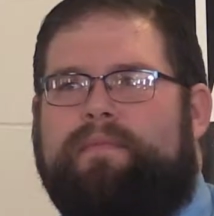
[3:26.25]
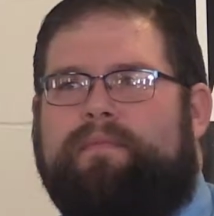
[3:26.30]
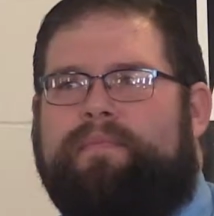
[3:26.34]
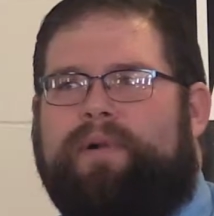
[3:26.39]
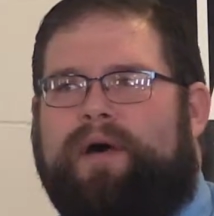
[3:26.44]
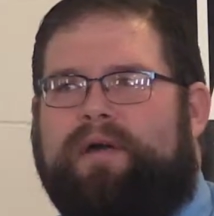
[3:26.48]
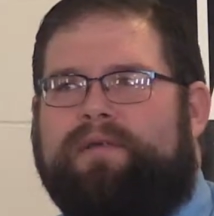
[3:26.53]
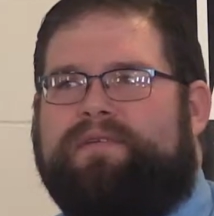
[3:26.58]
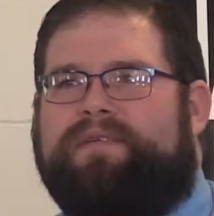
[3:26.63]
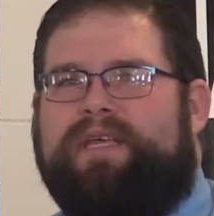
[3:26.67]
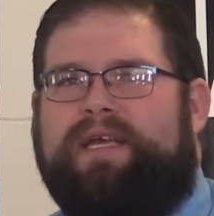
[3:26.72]

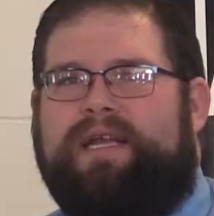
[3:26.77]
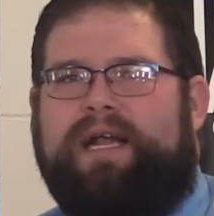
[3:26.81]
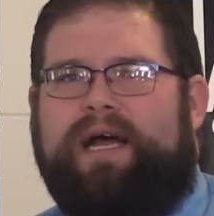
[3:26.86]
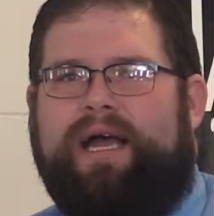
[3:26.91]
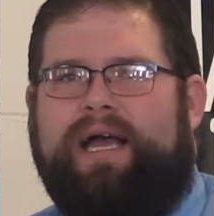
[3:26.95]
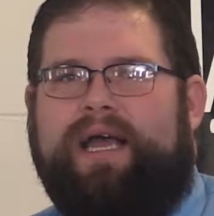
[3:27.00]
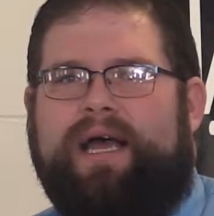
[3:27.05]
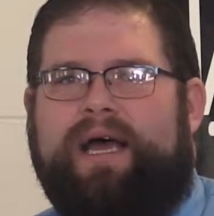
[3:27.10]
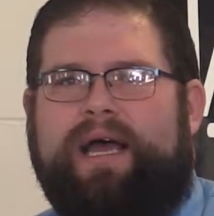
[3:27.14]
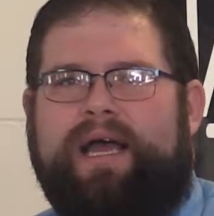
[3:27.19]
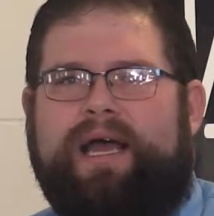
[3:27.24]
Paul said,
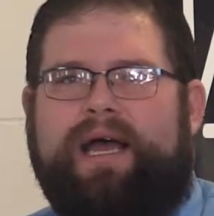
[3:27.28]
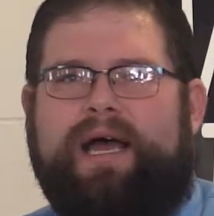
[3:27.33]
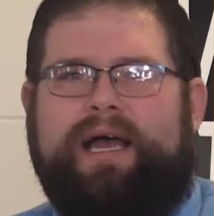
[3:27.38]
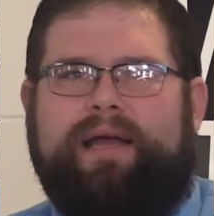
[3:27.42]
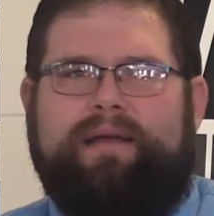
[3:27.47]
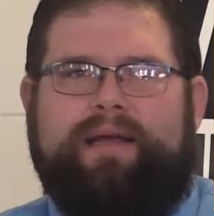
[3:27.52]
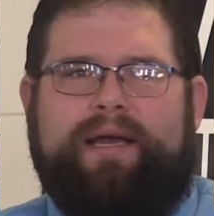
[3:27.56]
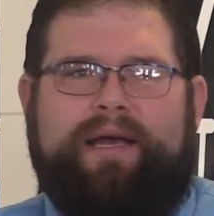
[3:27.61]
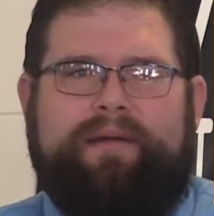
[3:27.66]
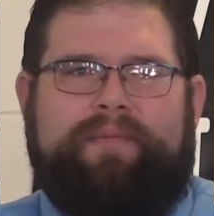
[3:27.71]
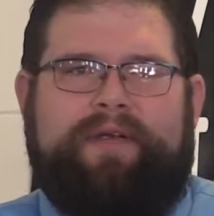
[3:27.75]
I, I,
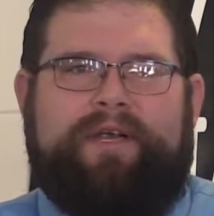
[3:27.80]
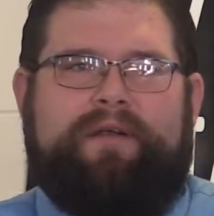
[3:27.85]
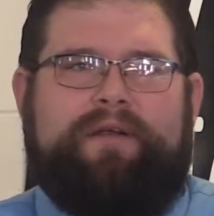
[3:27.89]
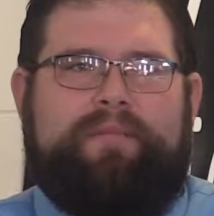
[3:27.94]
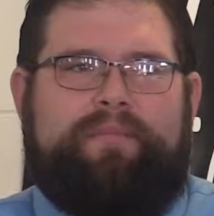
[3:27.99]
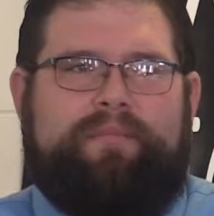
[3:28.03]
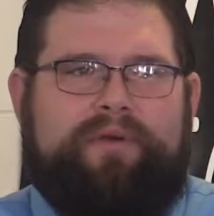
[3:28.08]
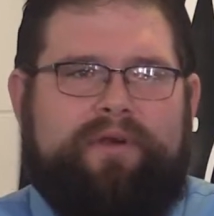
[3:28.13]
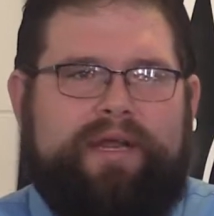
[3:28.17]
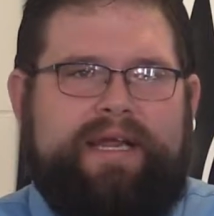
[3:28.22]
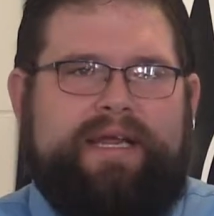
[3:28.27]
I, am here to
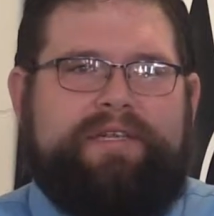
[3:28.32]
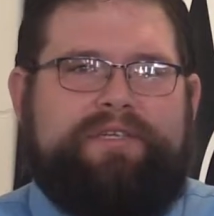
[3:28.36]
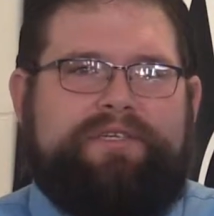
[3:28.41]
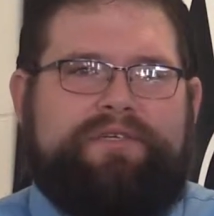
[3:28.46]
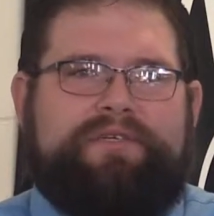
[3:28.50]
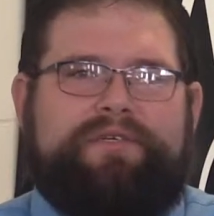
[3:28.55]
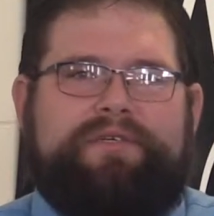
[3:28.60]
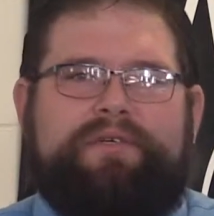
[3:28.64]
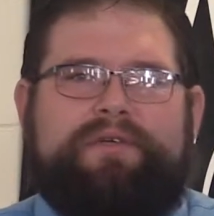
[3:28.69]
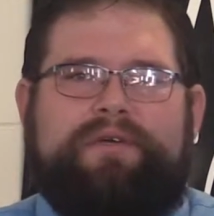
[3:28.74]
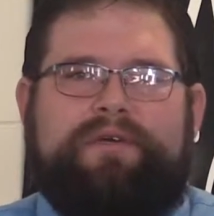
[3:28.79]

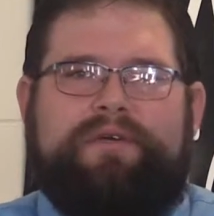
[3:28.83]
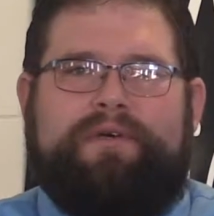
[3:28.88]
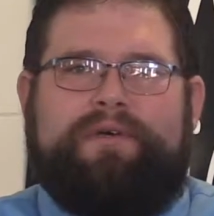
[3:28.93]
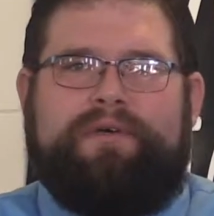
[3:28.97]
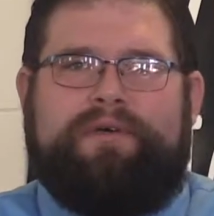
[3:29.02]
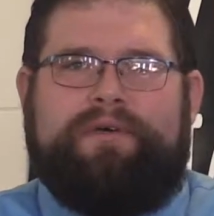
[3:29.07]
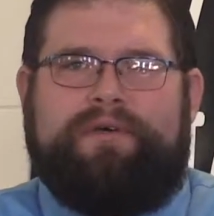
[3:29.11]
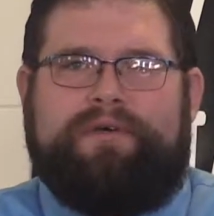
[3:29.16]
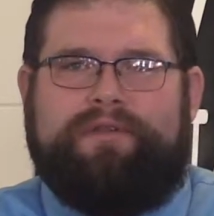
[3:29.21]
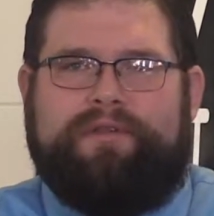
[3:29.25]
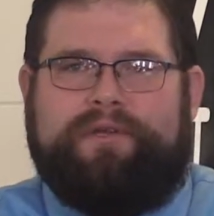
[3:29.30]
preach
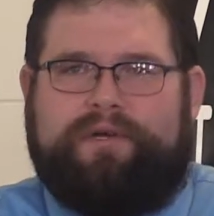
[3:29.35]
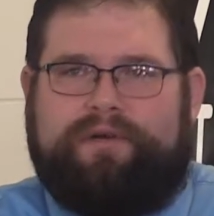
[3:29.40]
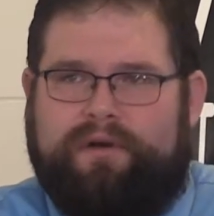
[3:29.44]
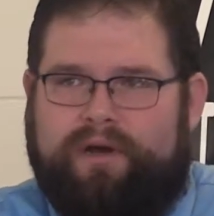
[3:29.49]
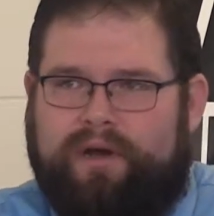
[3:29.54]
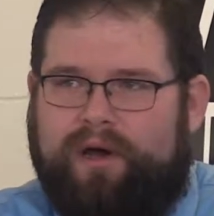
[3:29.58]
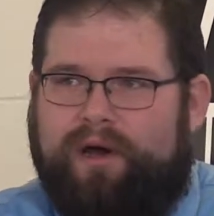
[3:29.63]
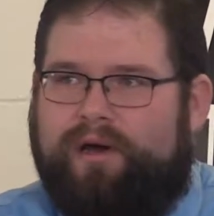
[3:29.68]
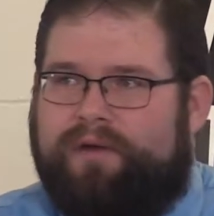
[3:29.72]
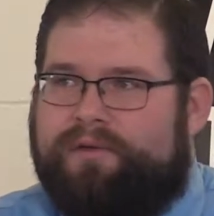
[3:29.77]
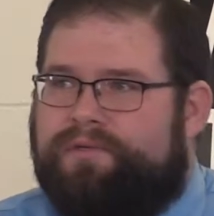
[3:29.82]
the
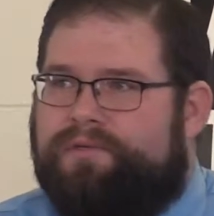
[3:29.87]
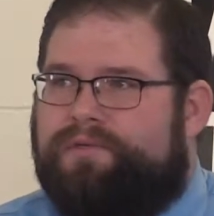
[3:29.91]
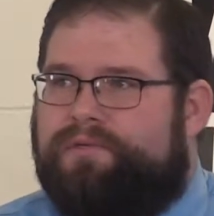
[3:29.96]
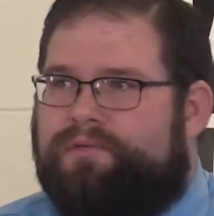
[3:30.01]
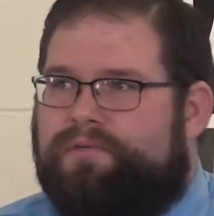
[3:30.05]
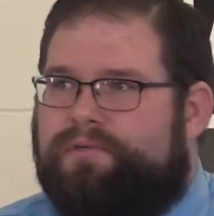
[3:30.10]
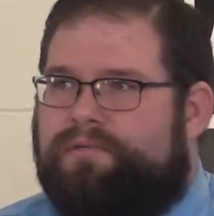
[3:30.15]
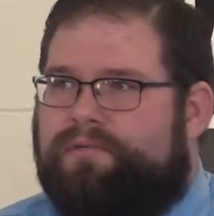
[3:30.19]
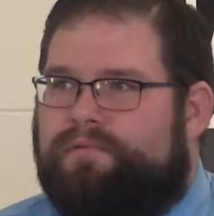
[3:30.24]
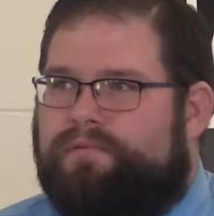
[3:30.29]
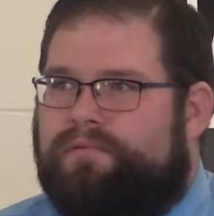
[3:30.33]

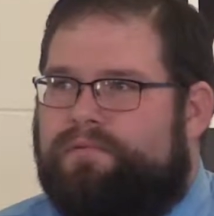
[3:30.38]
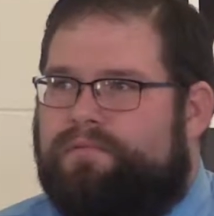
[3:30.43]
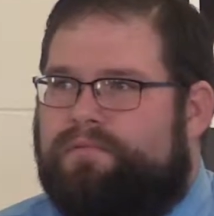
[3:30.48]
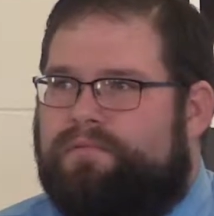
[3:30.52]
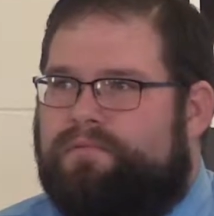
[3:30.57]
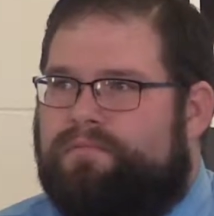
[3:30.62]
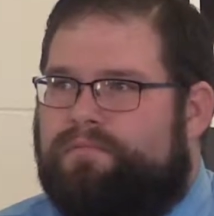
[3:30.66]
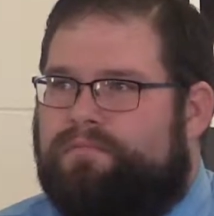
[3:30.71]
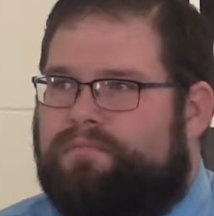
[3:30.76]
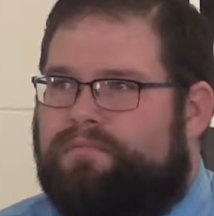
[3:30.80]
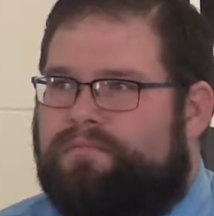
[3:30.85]
cross. Amen.
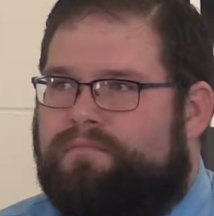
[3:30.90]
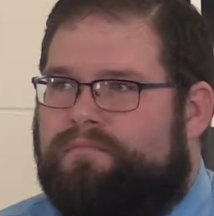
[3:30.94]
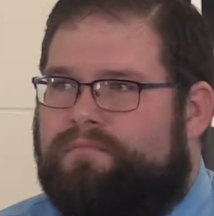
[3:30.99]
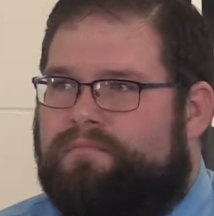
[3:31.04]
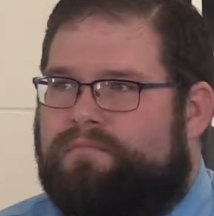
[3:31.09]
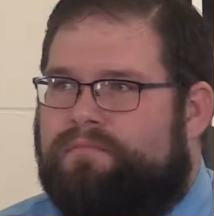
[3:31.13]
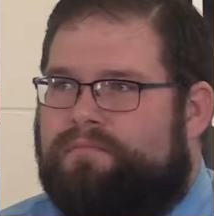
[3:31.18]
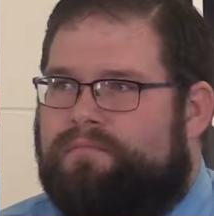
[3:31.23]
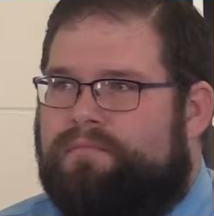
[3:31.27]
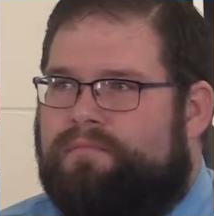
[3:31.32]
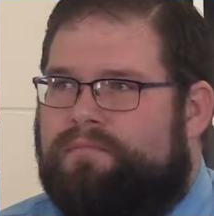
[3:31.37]

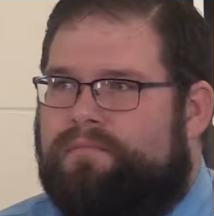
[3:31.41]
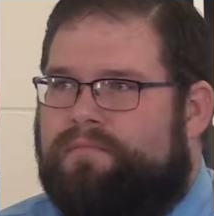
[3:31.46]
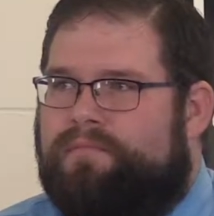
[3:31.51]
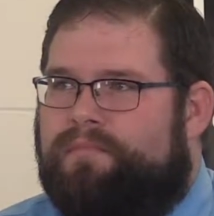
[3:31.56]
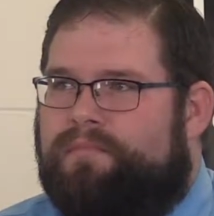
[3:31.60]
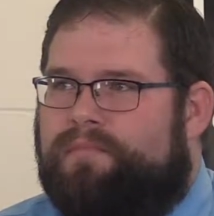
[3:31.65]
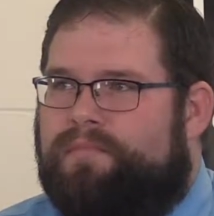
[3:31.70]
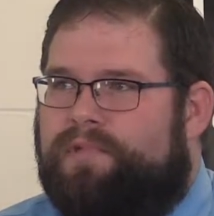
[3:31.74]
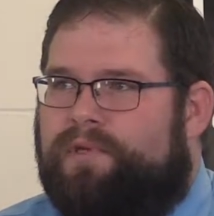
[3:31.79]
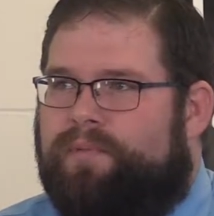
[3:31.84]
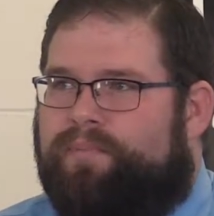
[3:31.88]

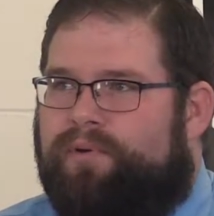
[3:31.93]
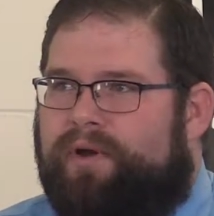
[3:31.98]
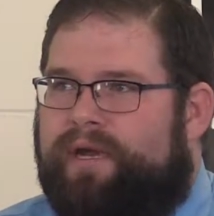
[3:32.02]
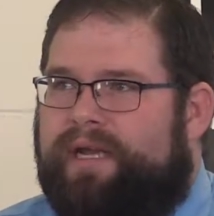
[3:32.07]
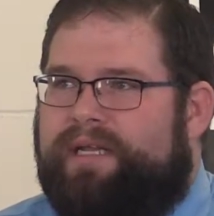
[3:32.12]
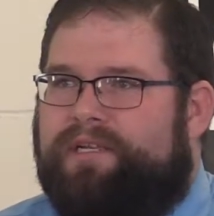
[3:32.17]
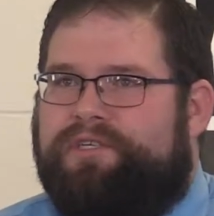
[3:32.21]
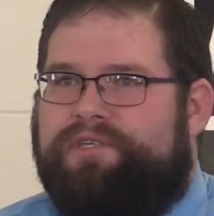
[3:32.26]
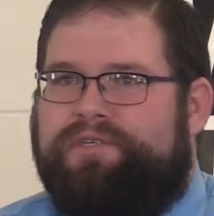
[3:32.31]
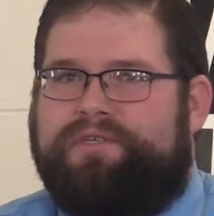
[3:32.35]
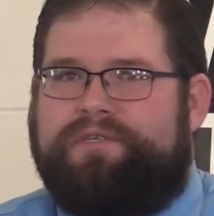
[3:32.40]
To
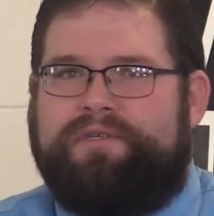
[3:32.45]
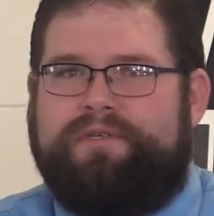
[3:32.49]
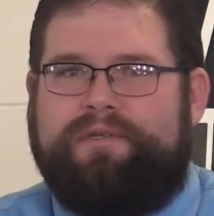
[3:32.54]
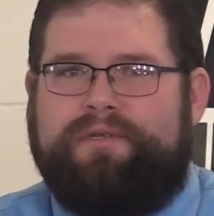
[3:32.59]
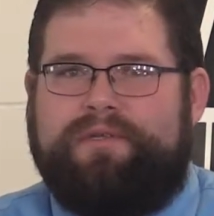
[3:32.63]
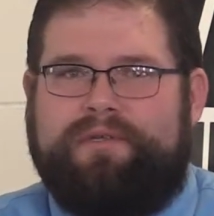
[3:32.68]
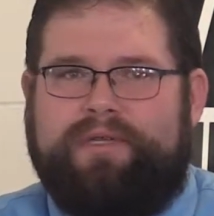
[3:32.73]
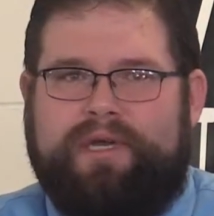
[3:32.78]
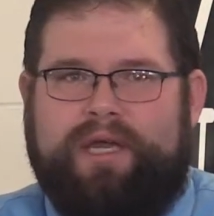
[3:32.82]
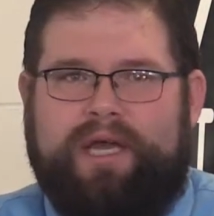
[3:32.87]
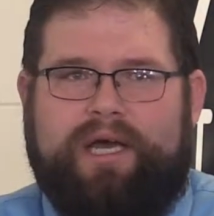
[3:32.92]
preach
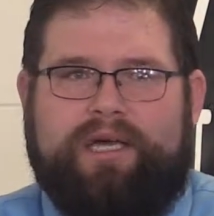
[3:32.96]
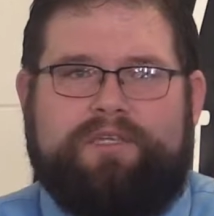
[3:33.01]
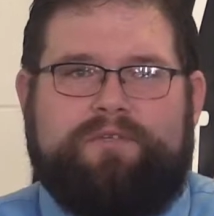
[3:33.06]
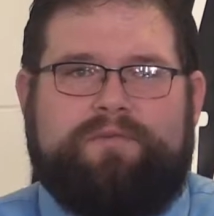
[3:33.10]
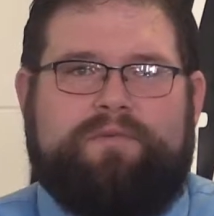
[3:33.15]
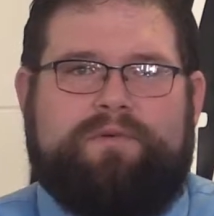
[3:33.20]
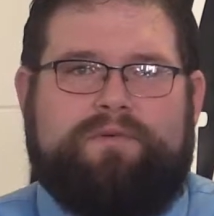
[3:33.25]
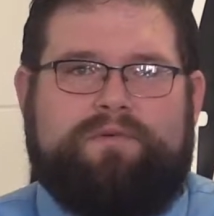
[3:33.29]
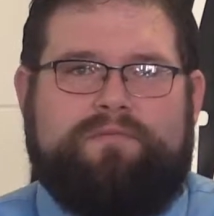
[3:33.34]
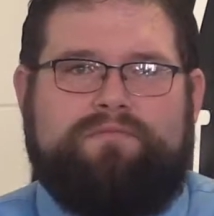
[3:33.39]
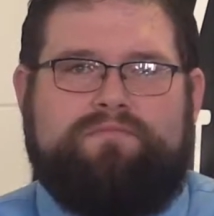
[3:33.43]
the
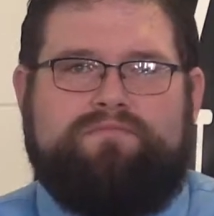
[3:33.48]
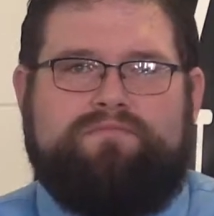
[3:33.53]
gospel.